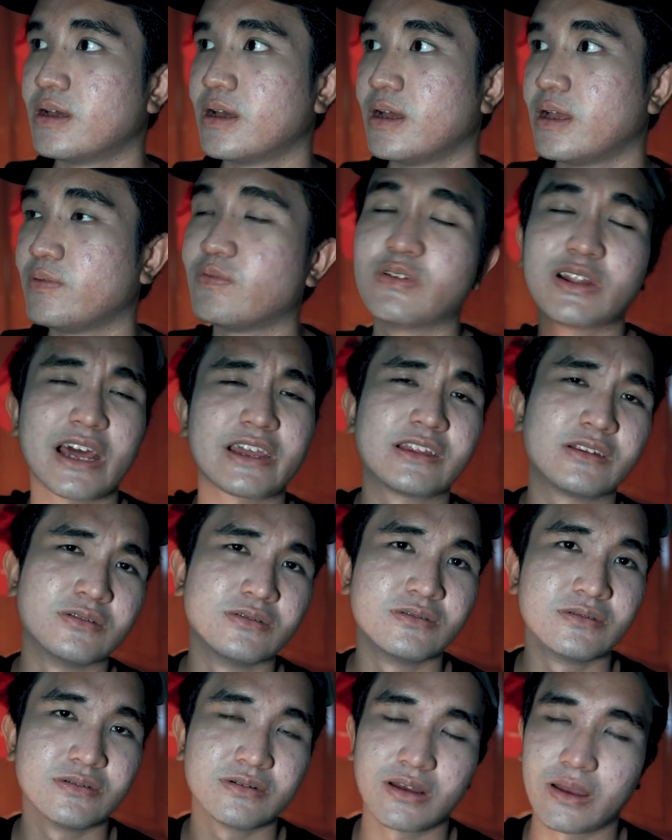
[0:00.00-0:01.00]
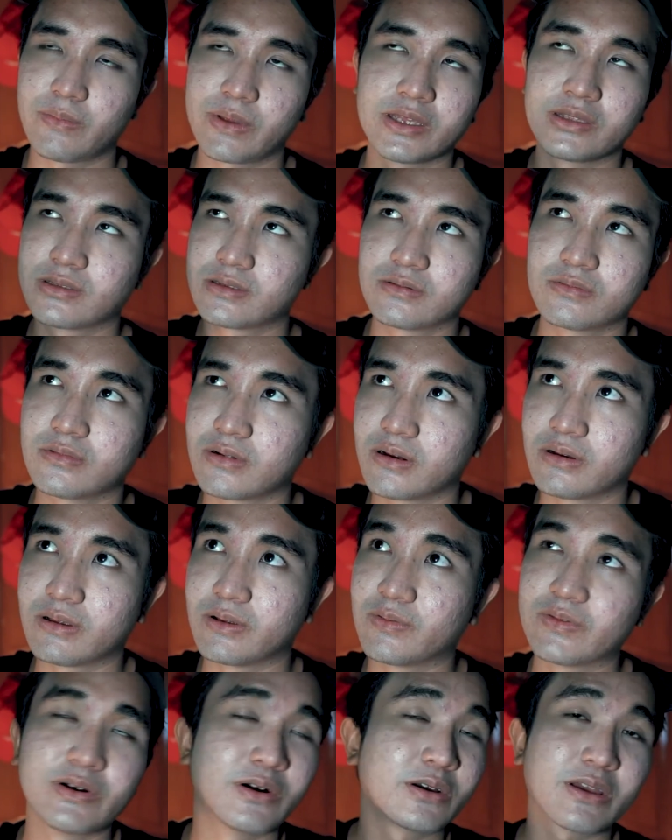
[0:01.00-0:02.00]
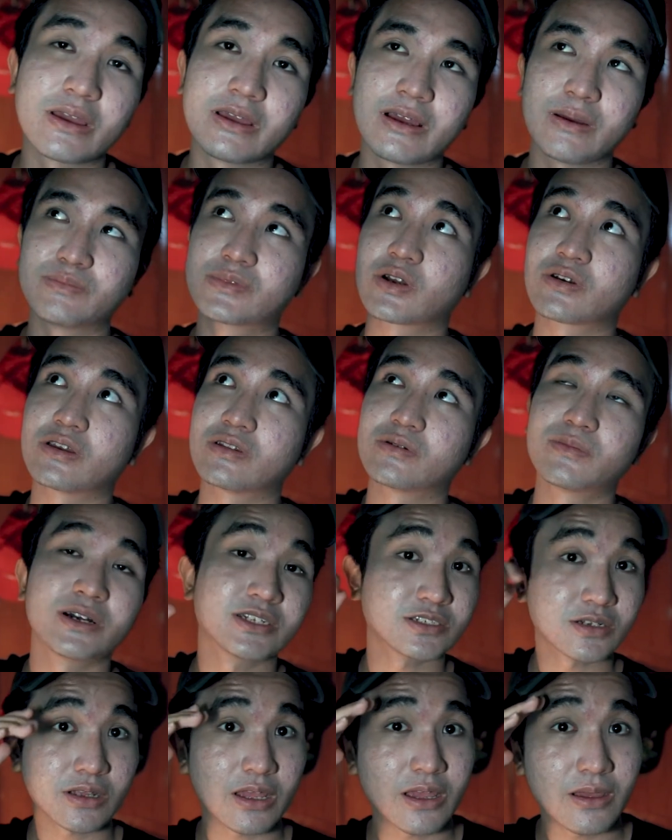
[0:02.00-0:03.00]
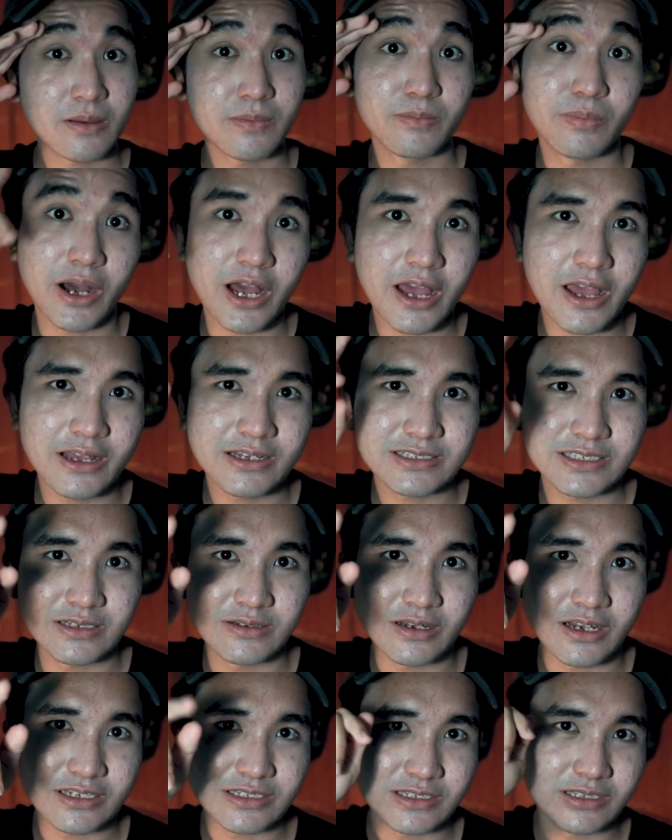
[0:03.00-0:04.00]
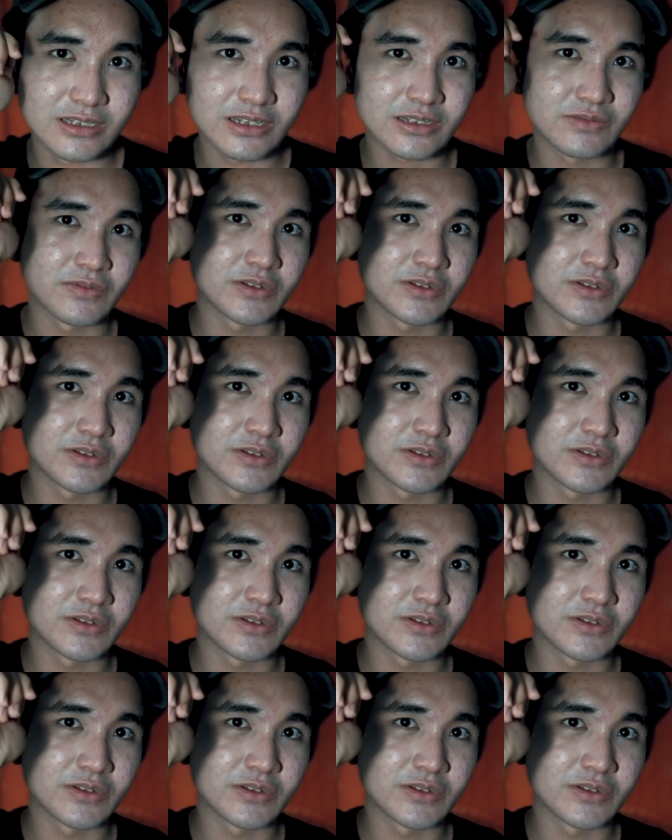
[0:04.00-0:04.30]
If you'd like to. I mean, whatever. Okay, I'm talking too much. Okay, bye. See you guys in the next